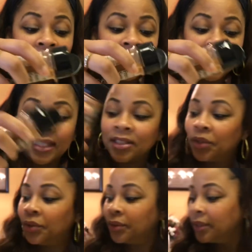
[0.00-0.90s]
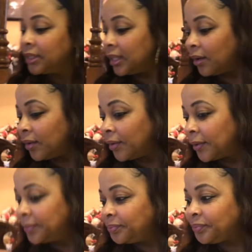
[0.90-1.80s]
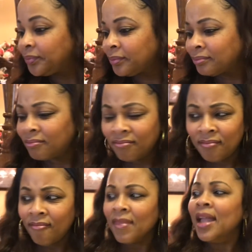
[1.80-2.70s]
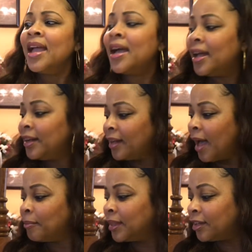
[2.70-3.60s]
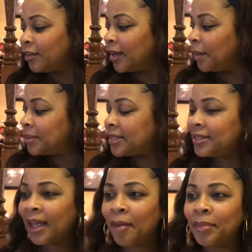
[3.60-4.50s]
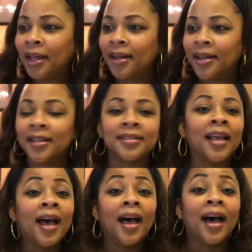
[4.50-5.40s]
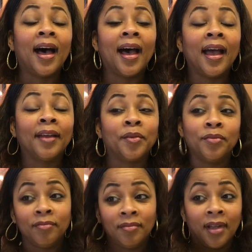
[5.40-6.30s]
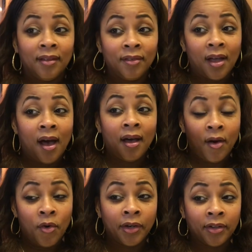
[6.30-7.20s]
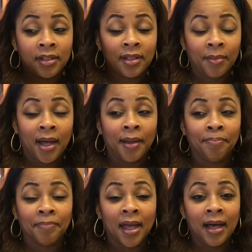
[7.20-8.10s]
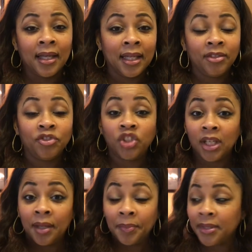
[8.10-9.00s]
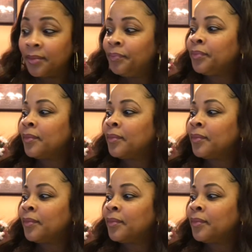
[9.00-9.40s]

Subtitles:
It is good, y'all. And I'm a little upset because I ordered some onion chips,